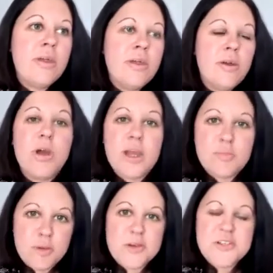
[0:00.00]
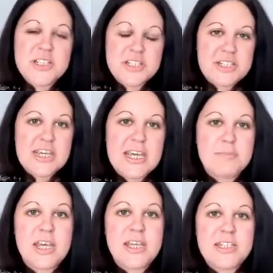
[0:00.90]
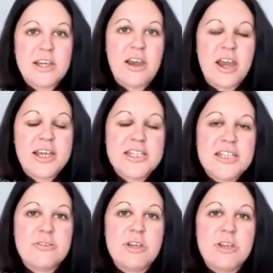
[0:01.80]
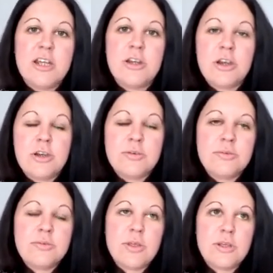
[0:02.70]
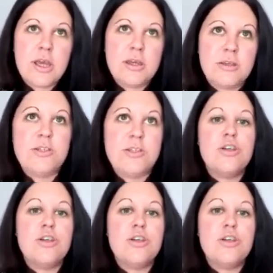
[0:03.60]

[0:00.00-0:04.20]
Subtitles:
when I promoted to team leader, I didn't really know too